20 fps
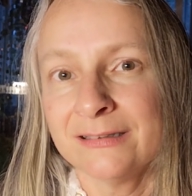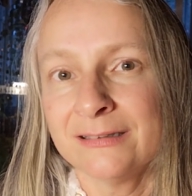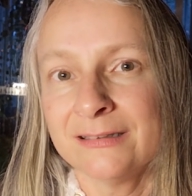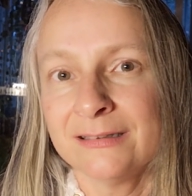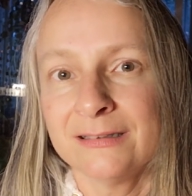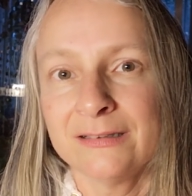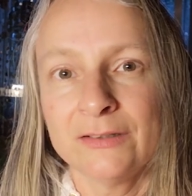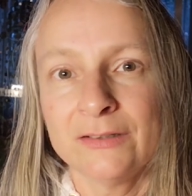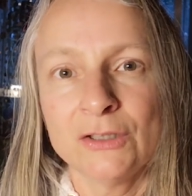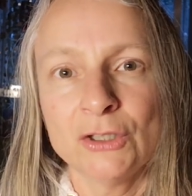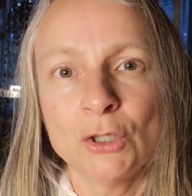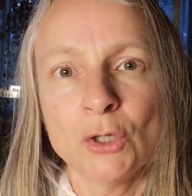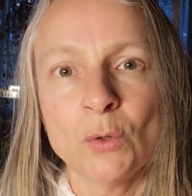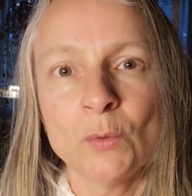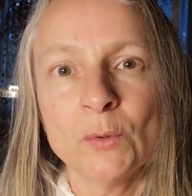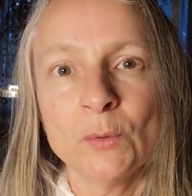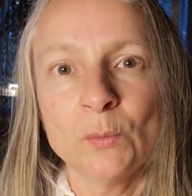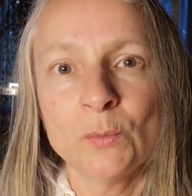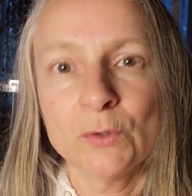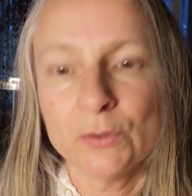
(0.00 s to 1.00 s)
the, the
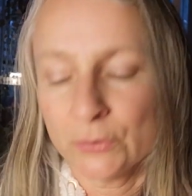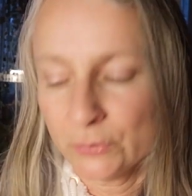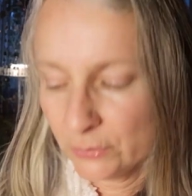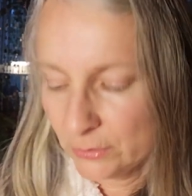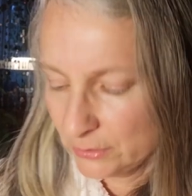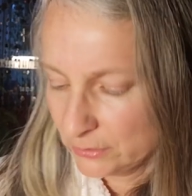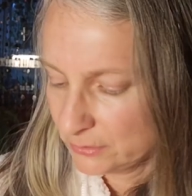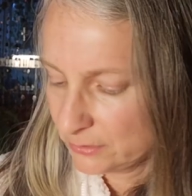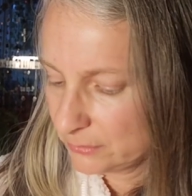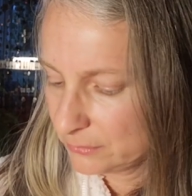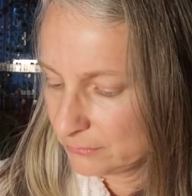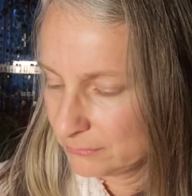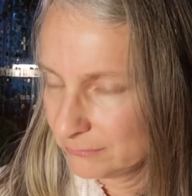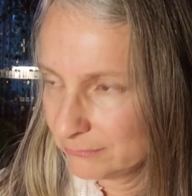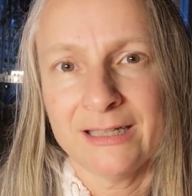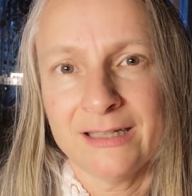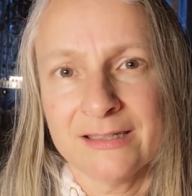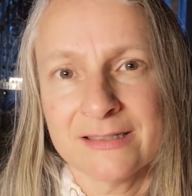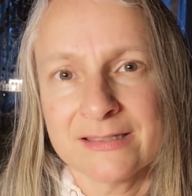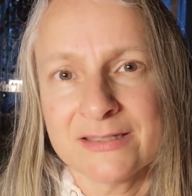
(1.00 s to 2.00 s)
lower world.
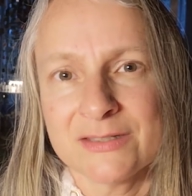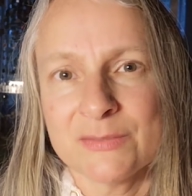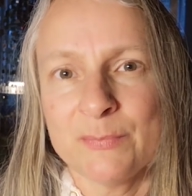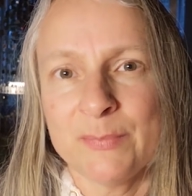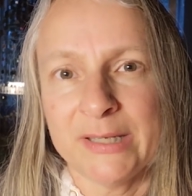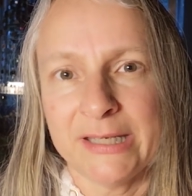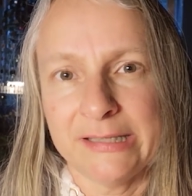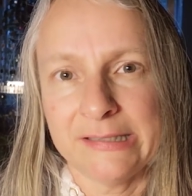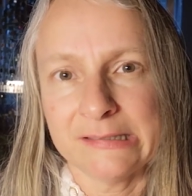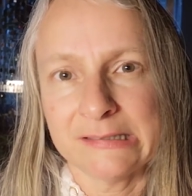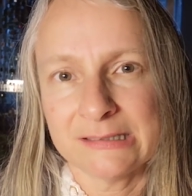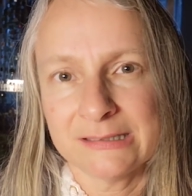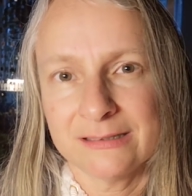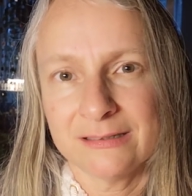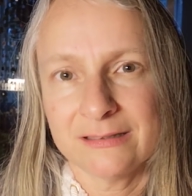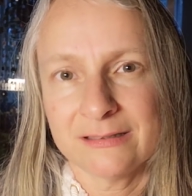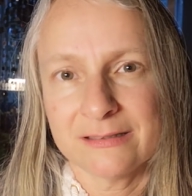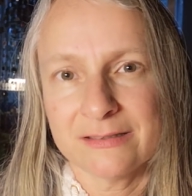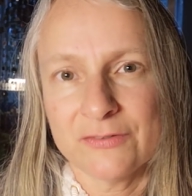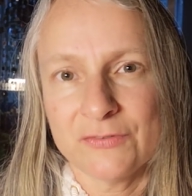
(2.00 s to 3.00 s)
It is the base,
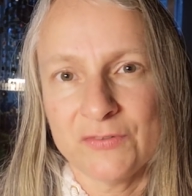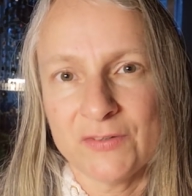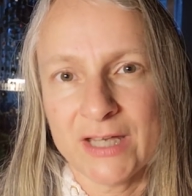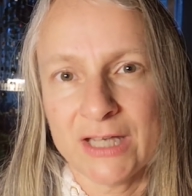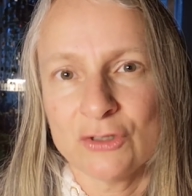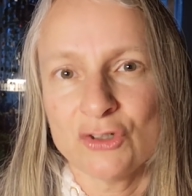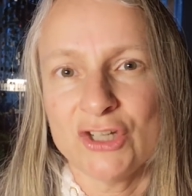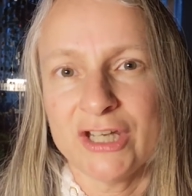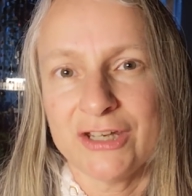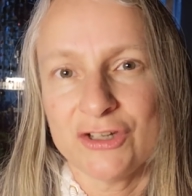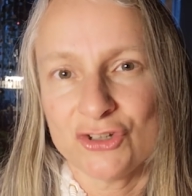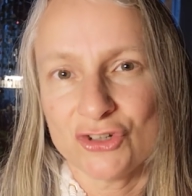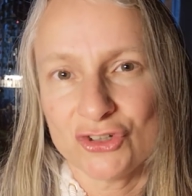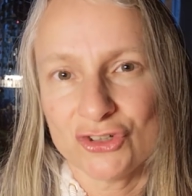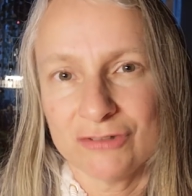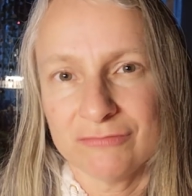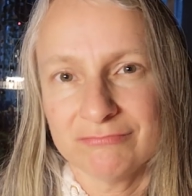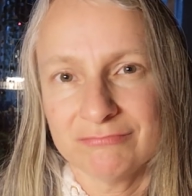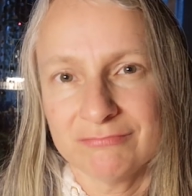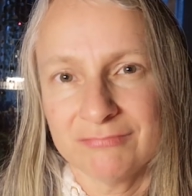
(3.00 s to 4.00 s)
it's the
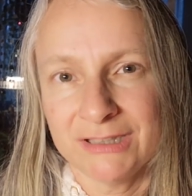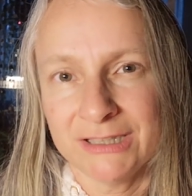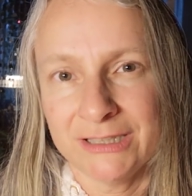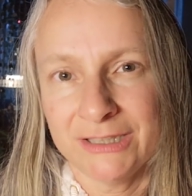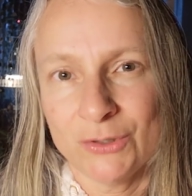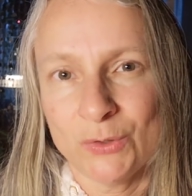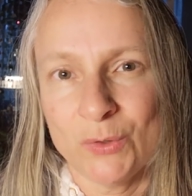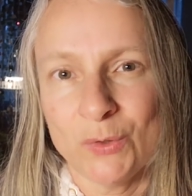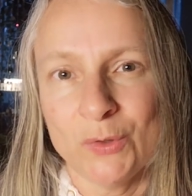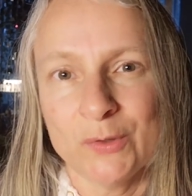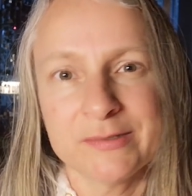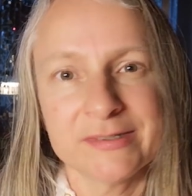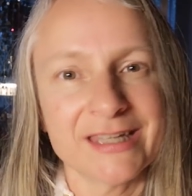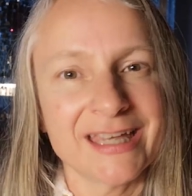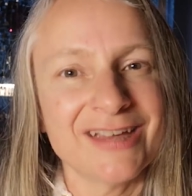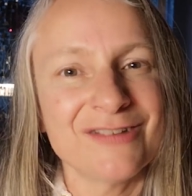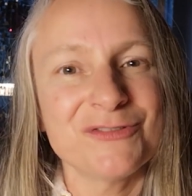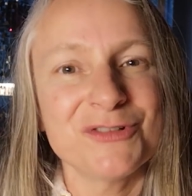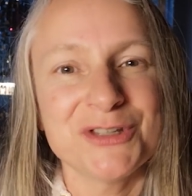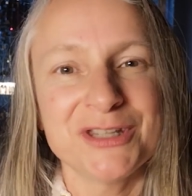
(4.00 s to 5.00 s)
foundation, and it holds
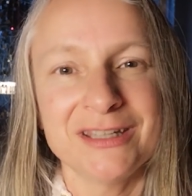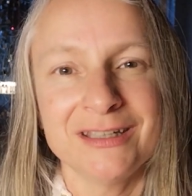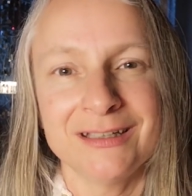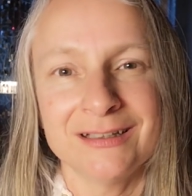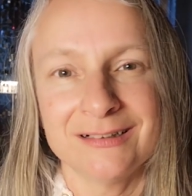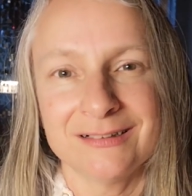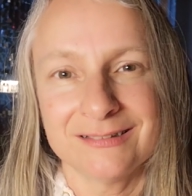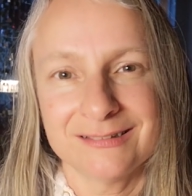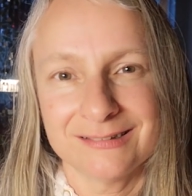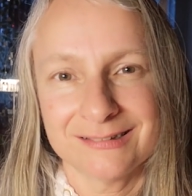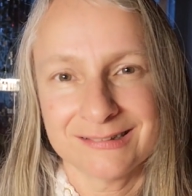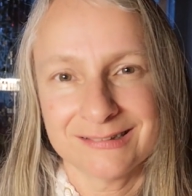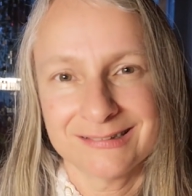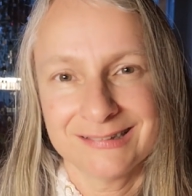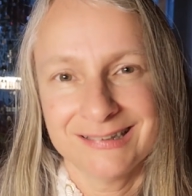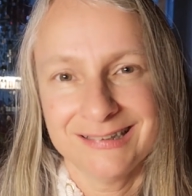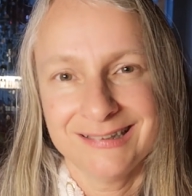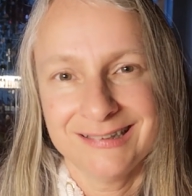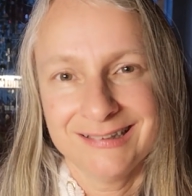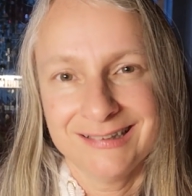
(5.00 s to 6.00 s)
everything else.
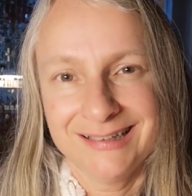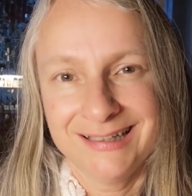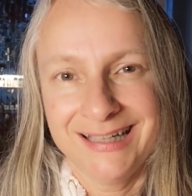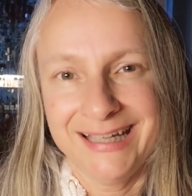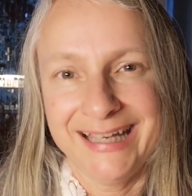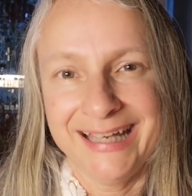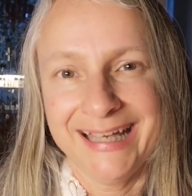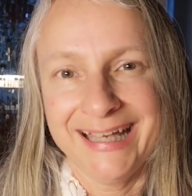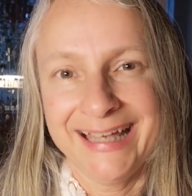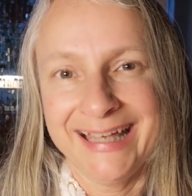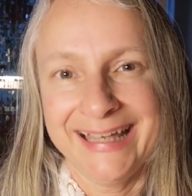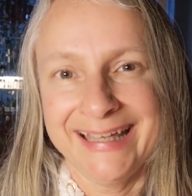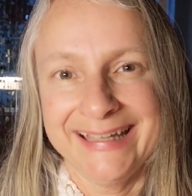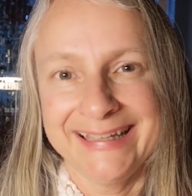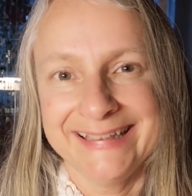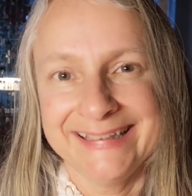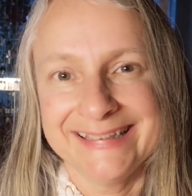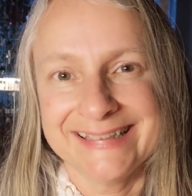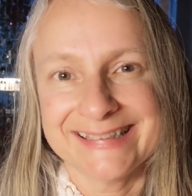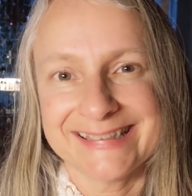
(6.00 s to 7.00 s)

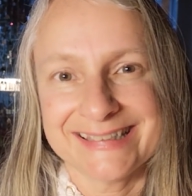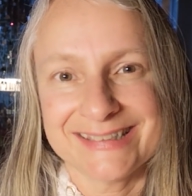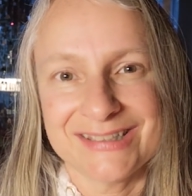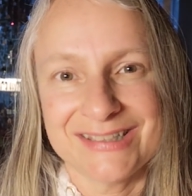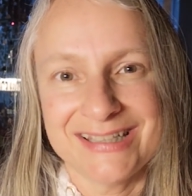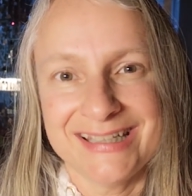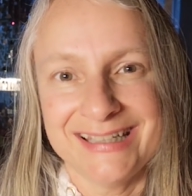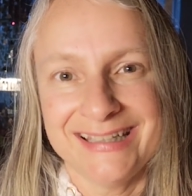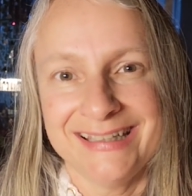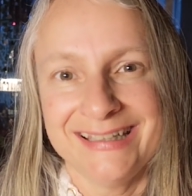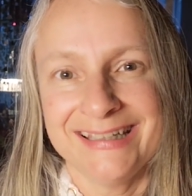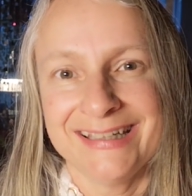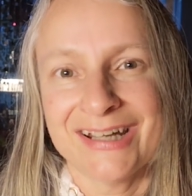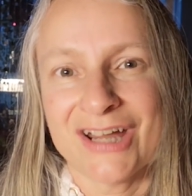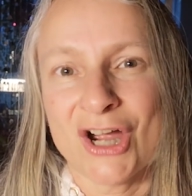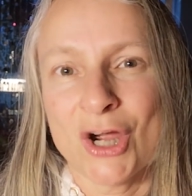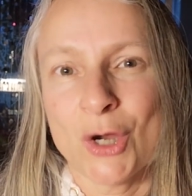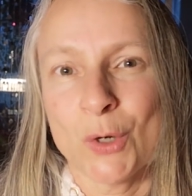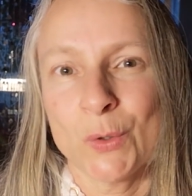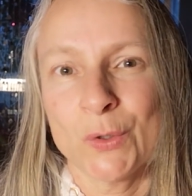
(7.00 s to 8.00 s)
And
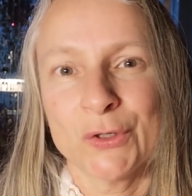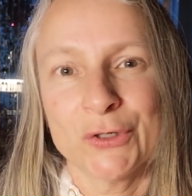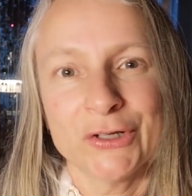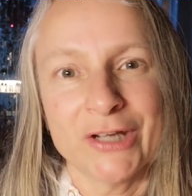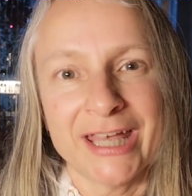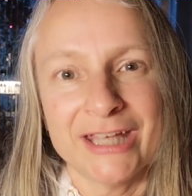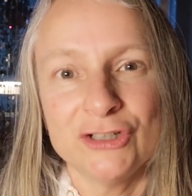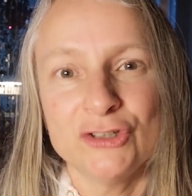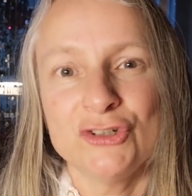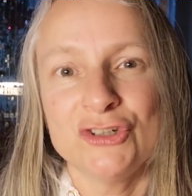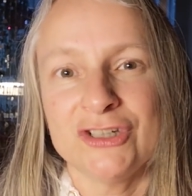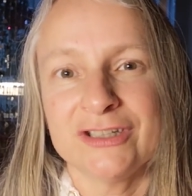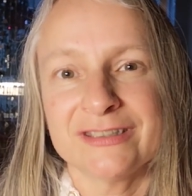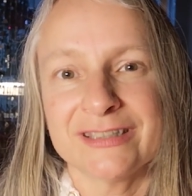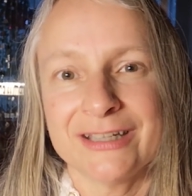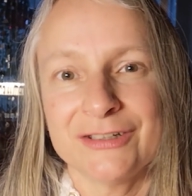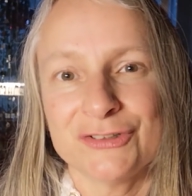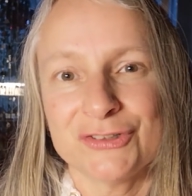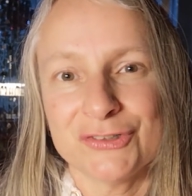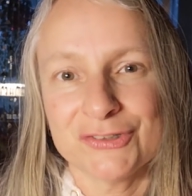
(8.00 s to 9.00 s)
in our energy
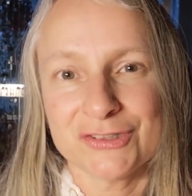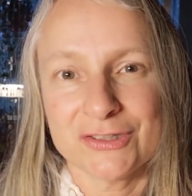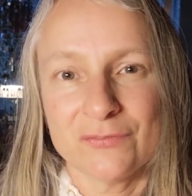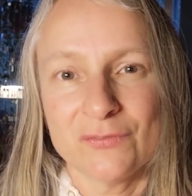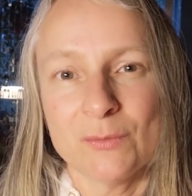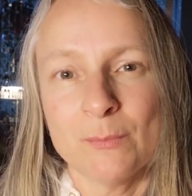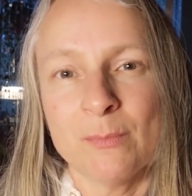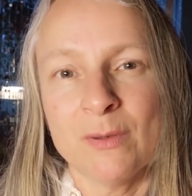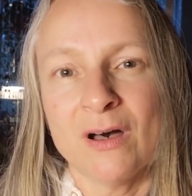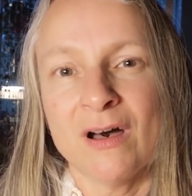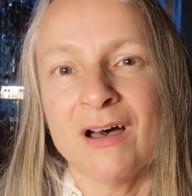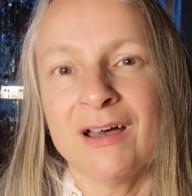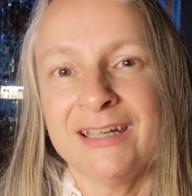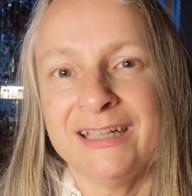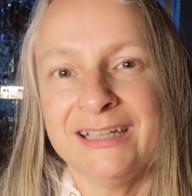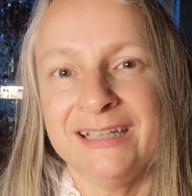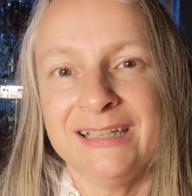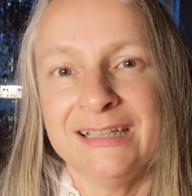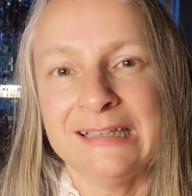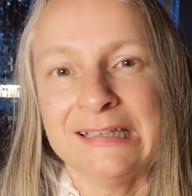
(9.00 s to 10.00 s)
centers of the
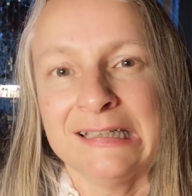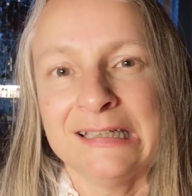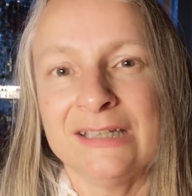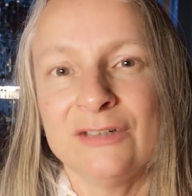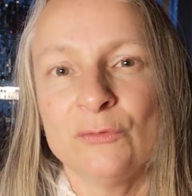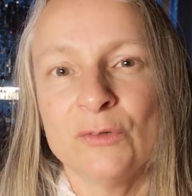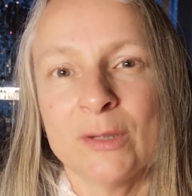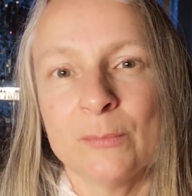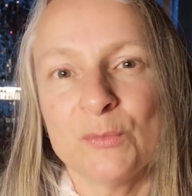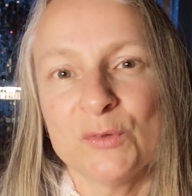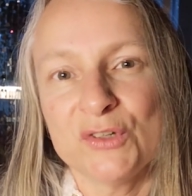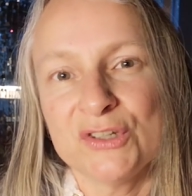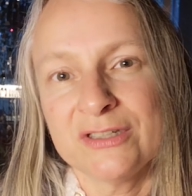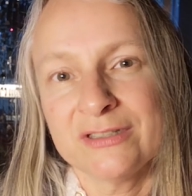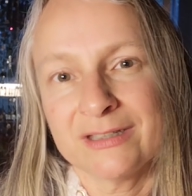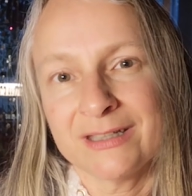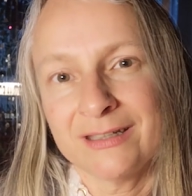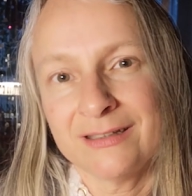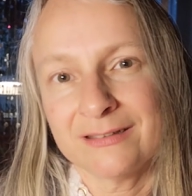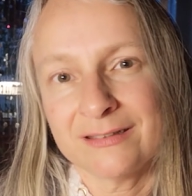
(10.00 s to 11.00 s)
body, it
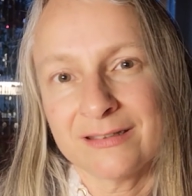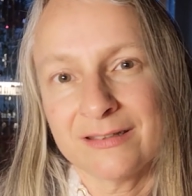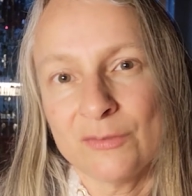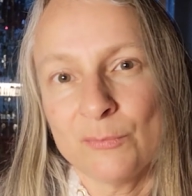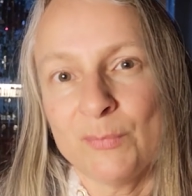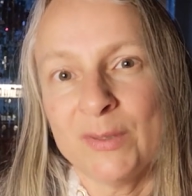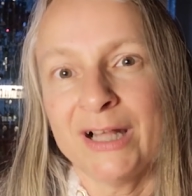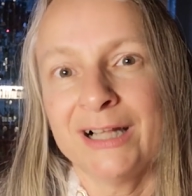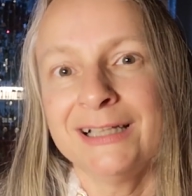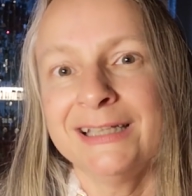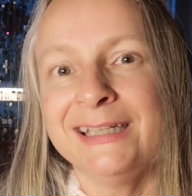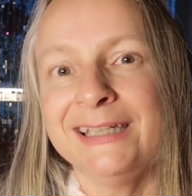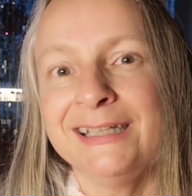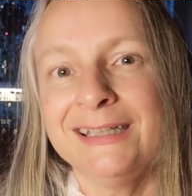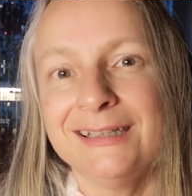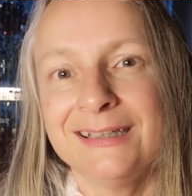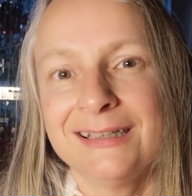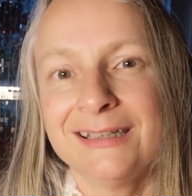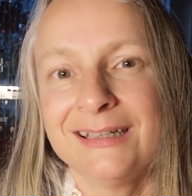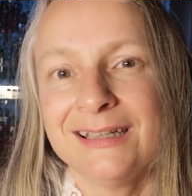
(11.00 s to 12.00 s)
represents the
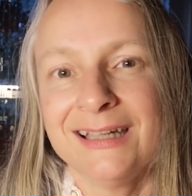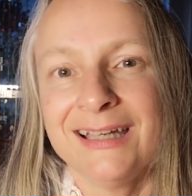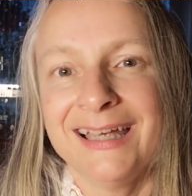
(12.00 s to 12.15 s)
belly,